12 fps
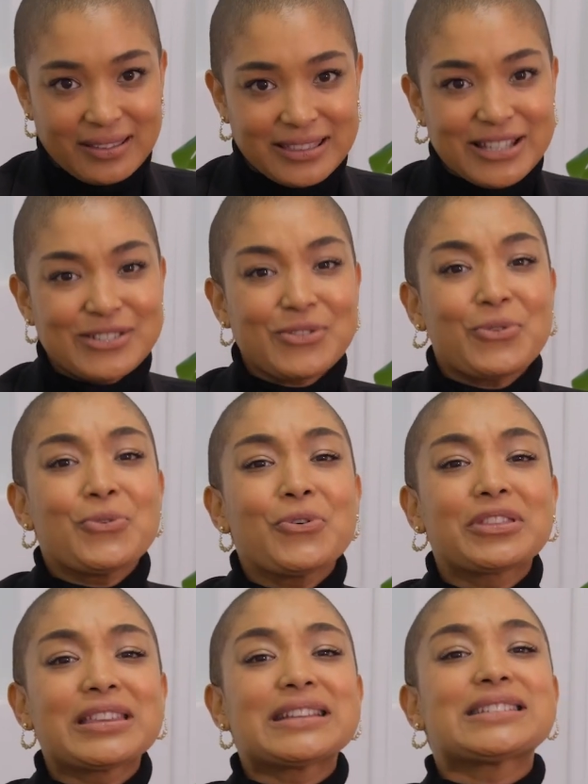These are all
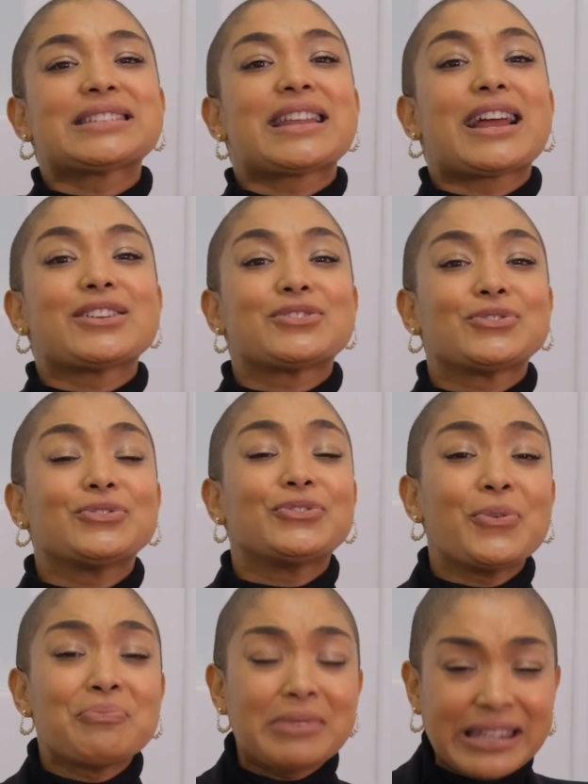things that I do
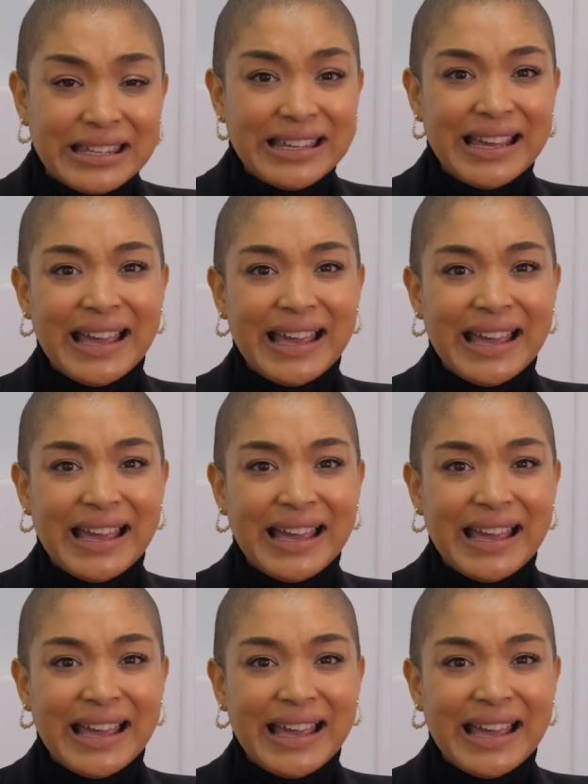for me.